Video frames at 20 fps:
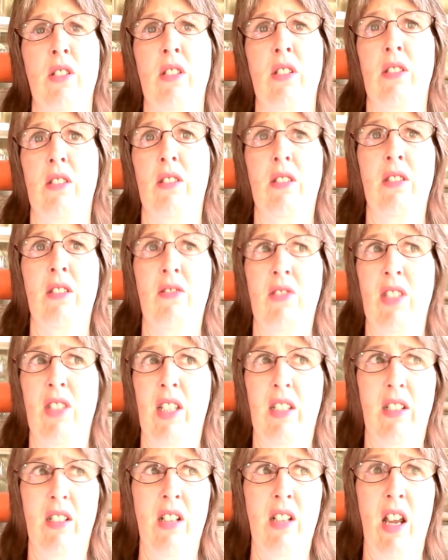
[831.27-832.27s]
it
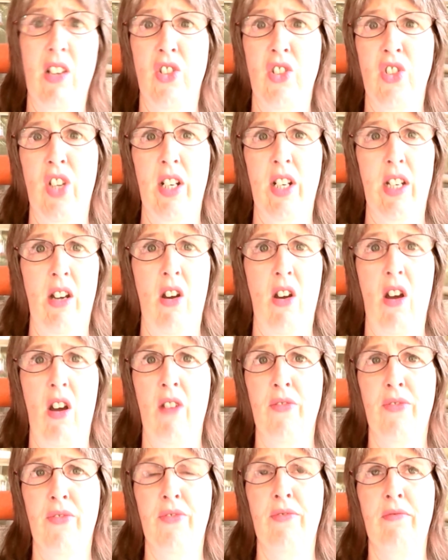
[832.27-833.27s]
was like not shutting
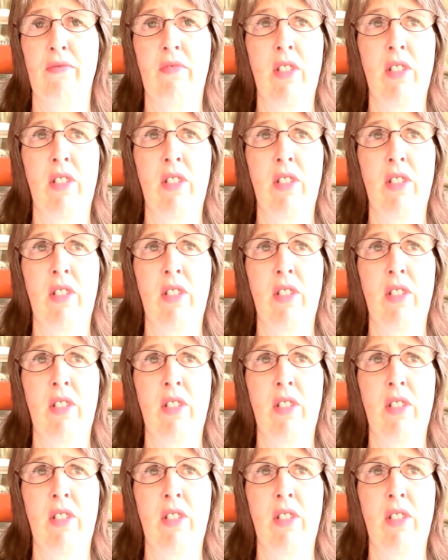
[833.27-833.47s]
off.